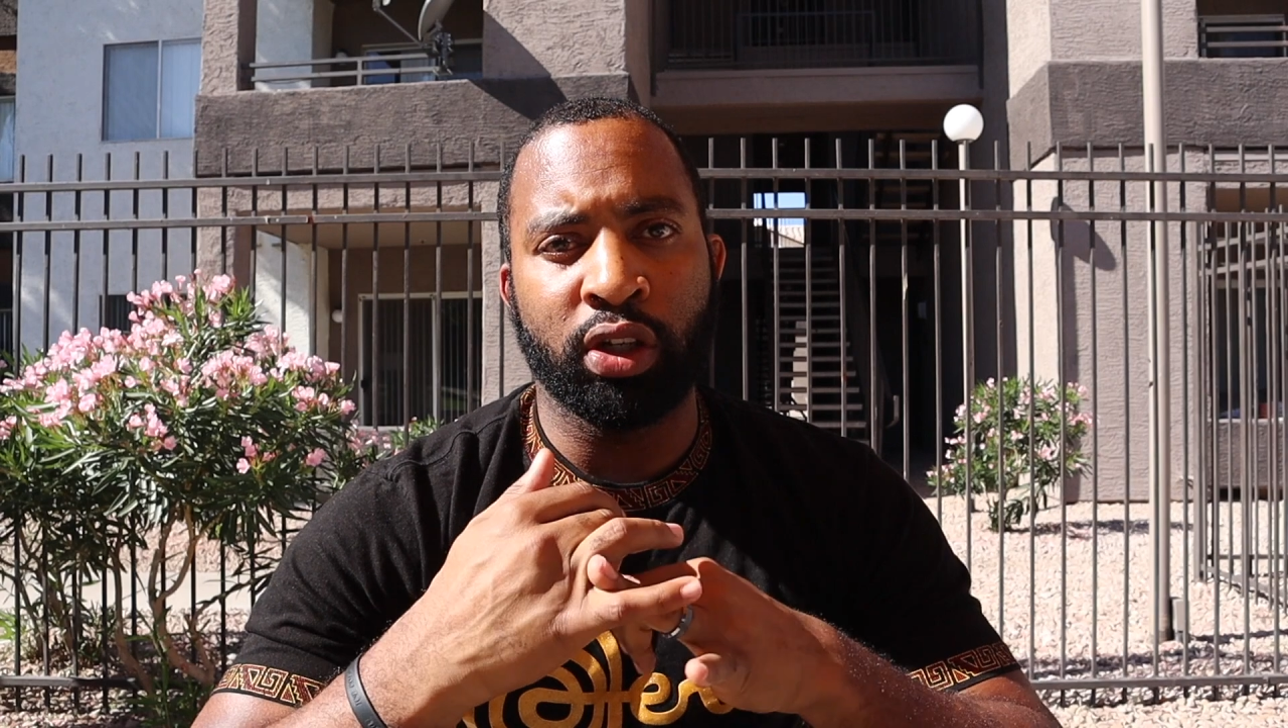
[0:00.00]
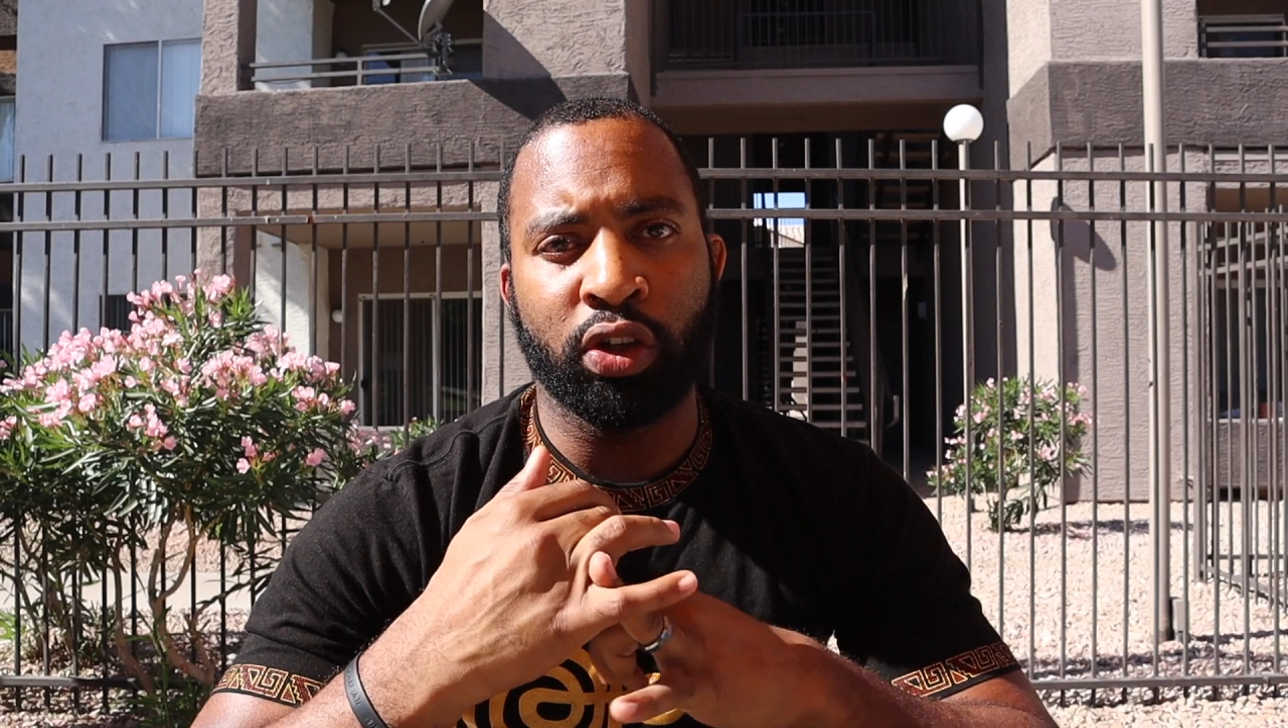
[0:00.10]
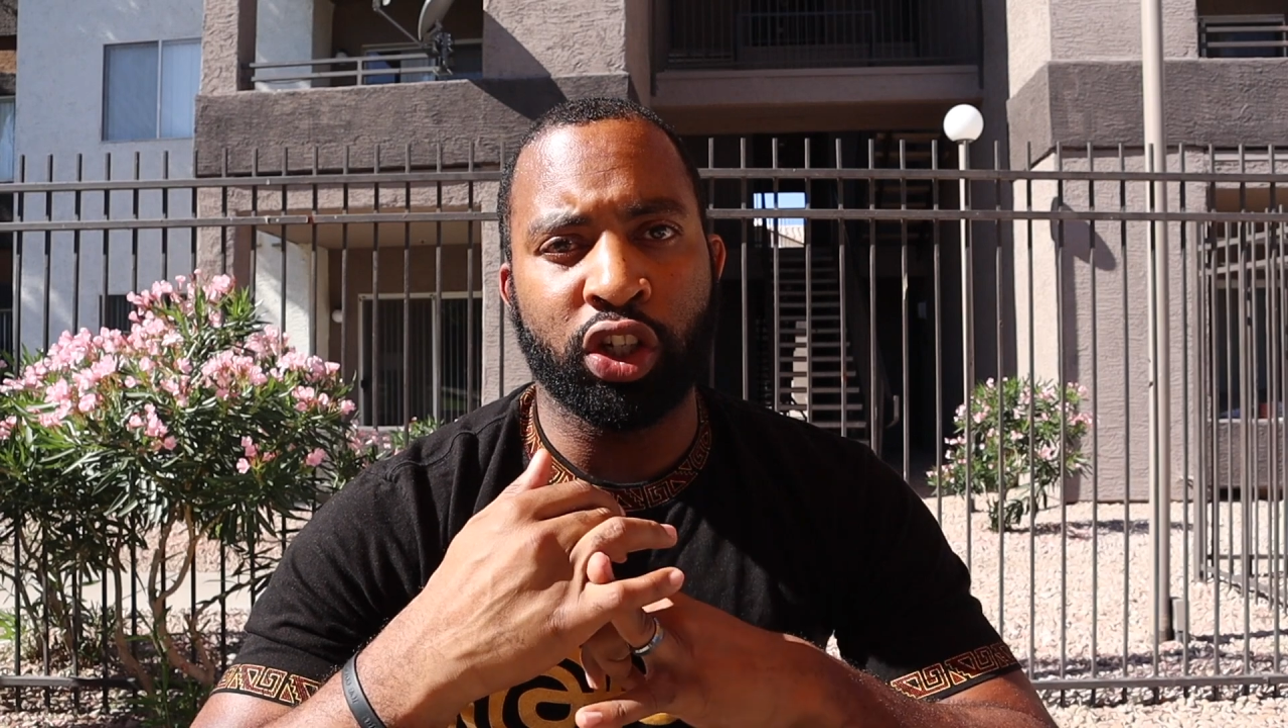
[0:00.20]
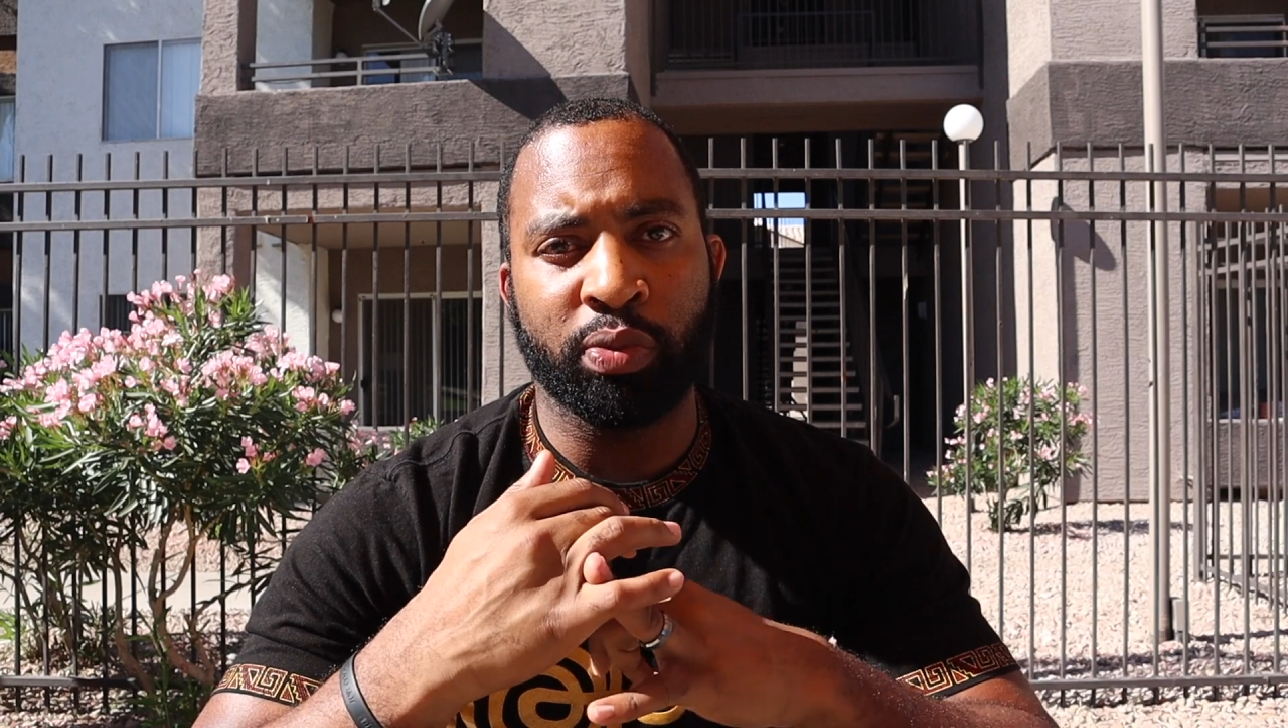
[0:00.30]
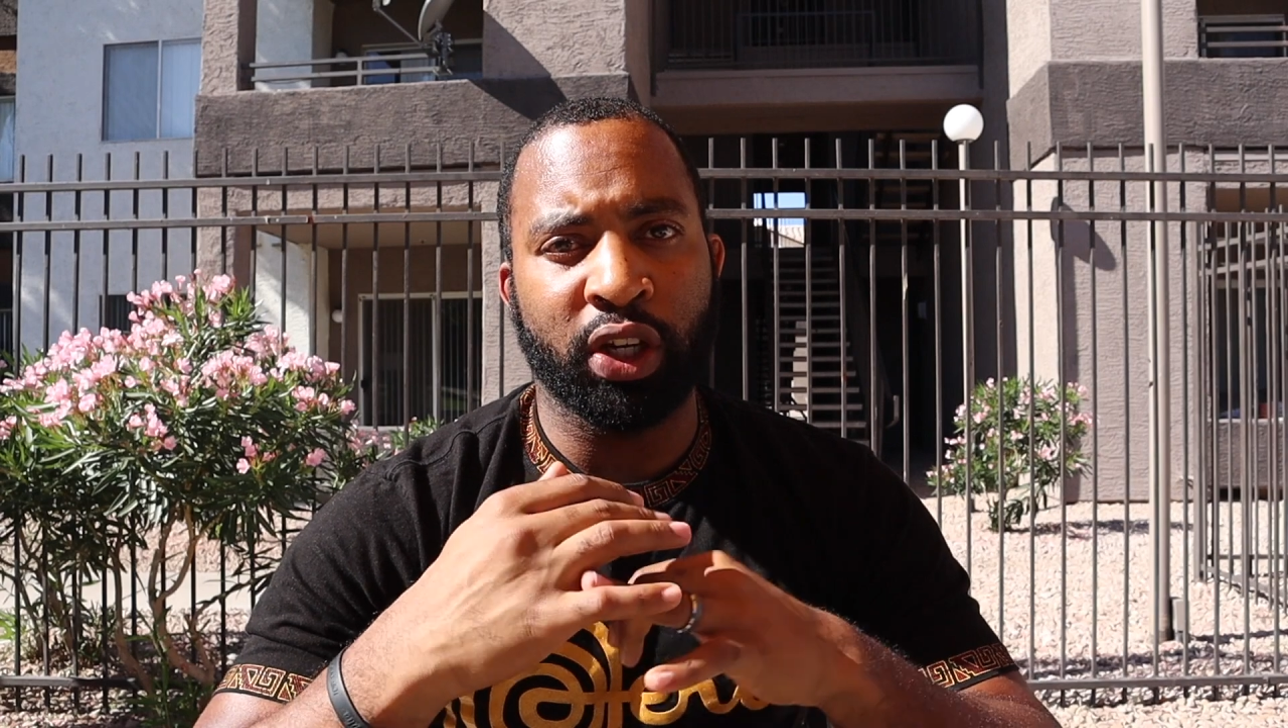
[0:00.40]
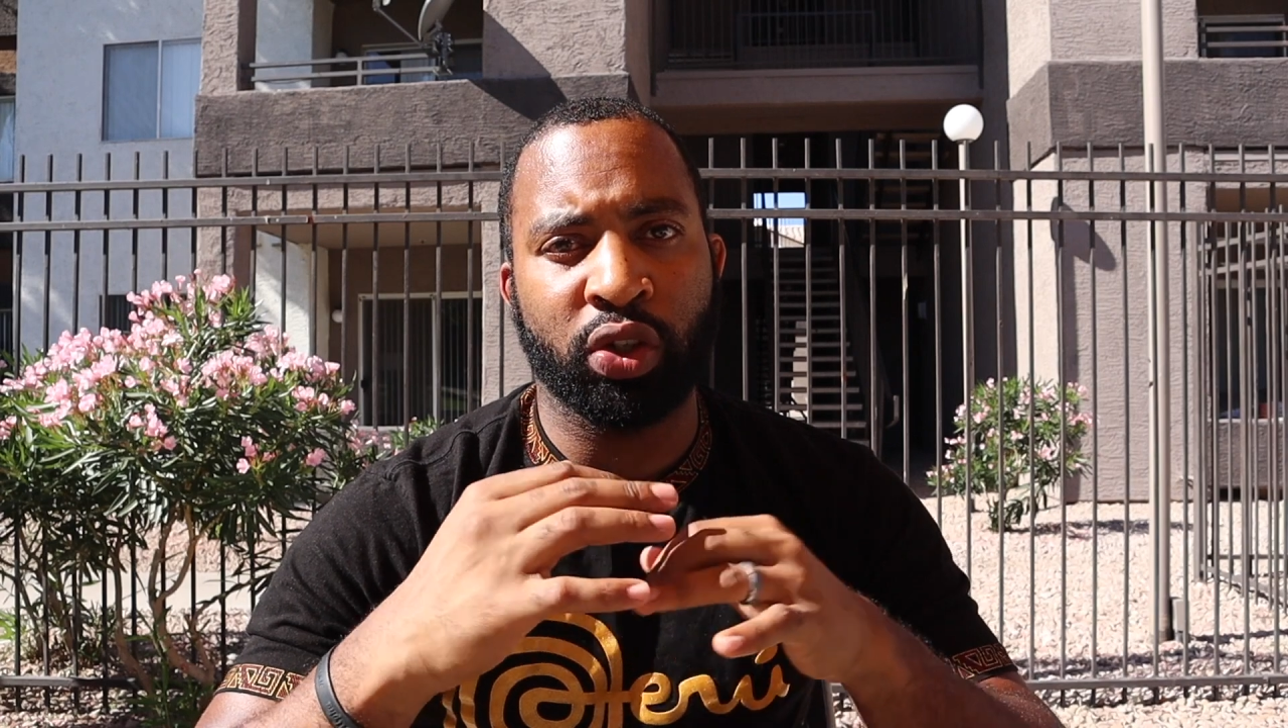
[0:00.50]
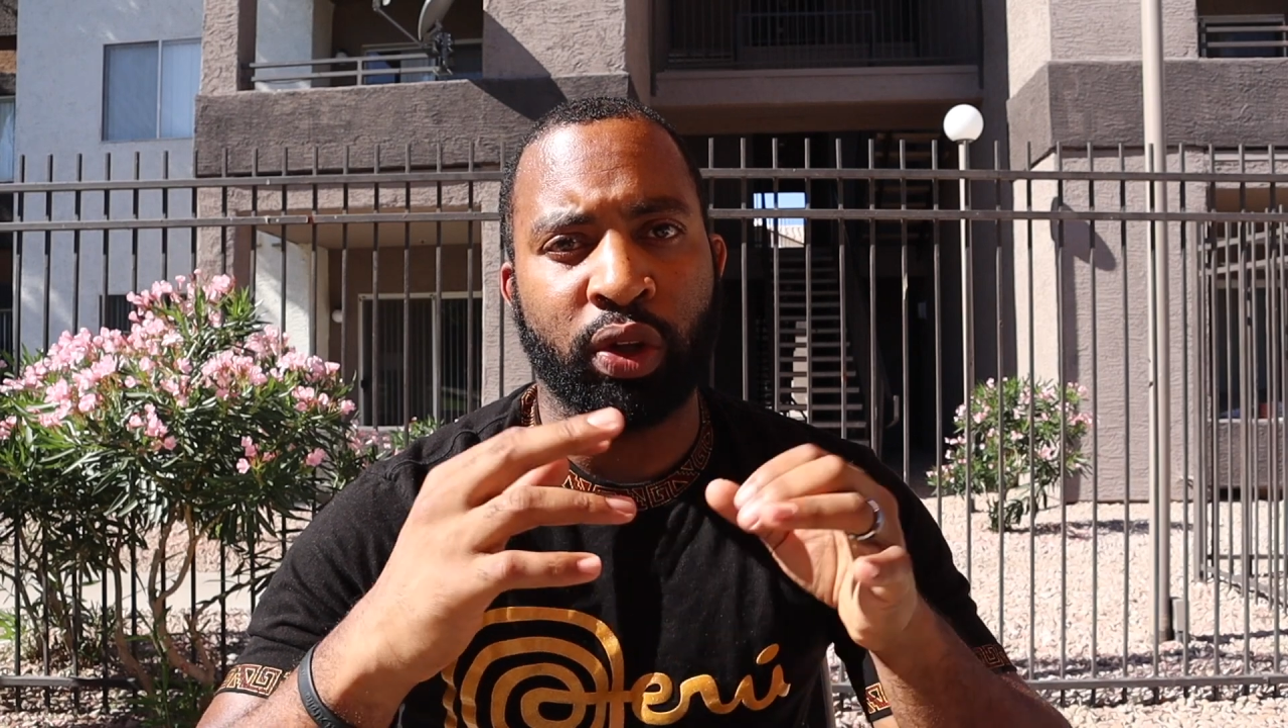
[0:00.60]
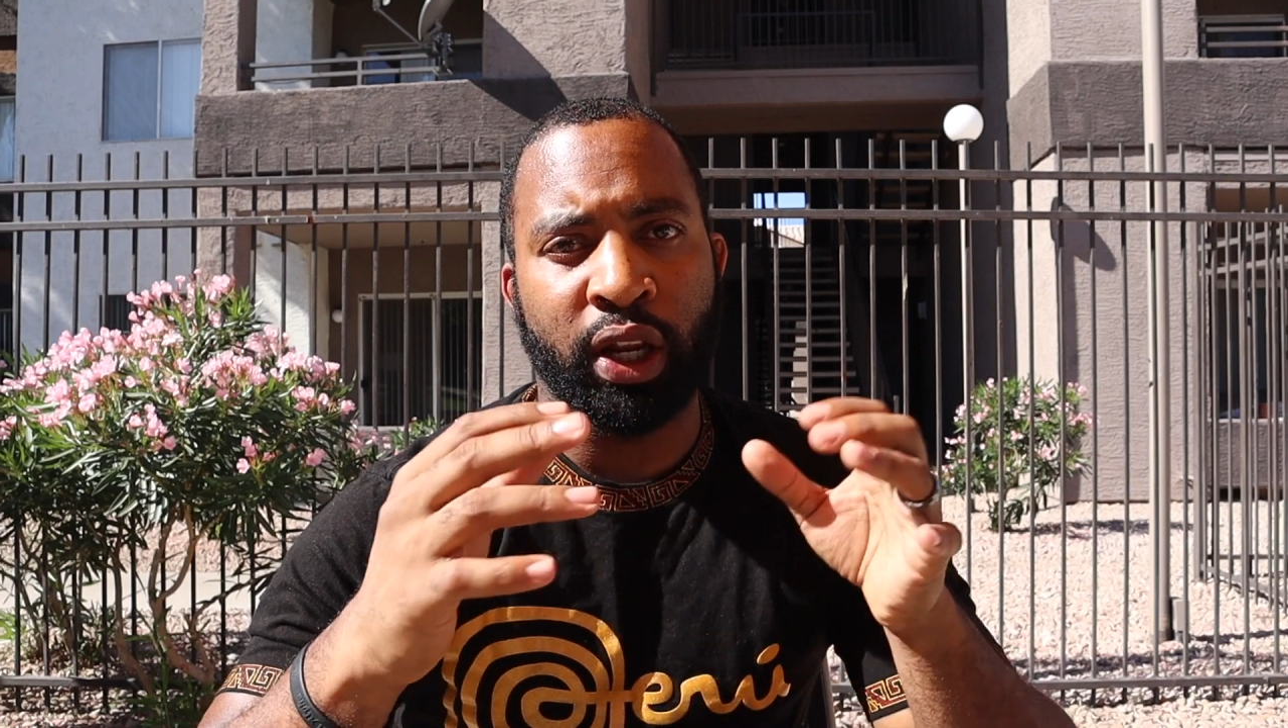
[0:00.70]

you know, just making sure